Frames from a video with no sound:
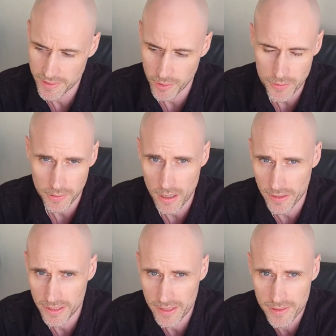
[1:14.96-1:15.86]
social
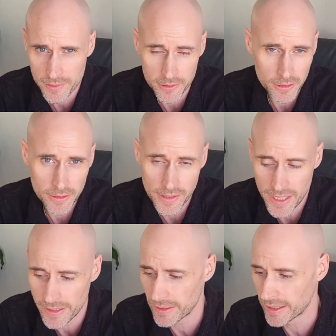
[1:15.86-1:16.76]
logins, or
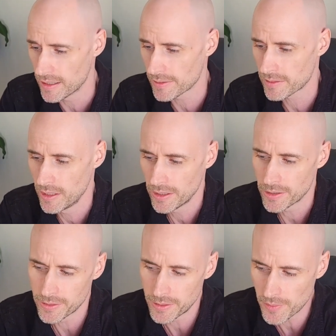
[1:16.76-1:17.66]
anything else,
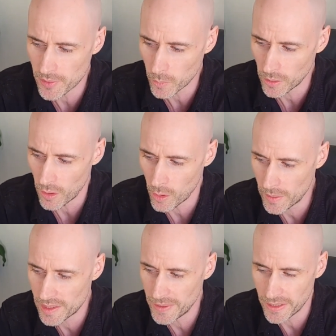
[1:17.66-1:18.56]
your user will
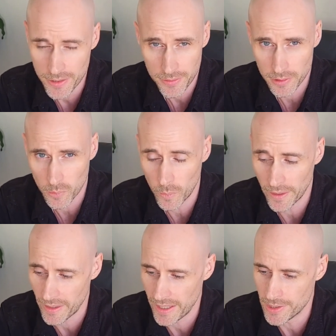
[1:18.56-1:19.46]
always be issued
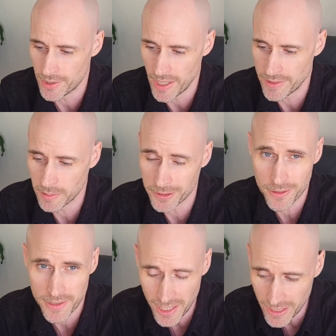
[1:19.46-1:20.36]
with a
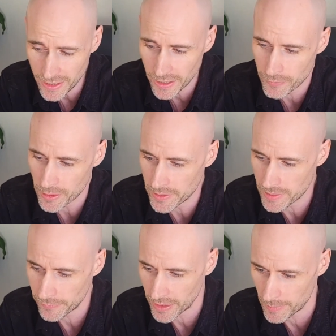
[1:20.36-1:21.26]
JWT if you're
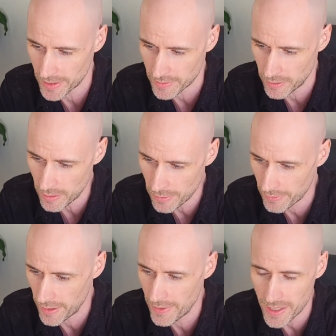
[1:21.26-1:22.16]
using Firebase
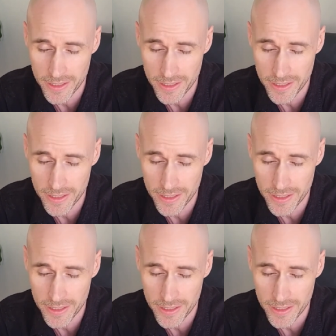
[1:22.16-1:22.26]
Auth, and that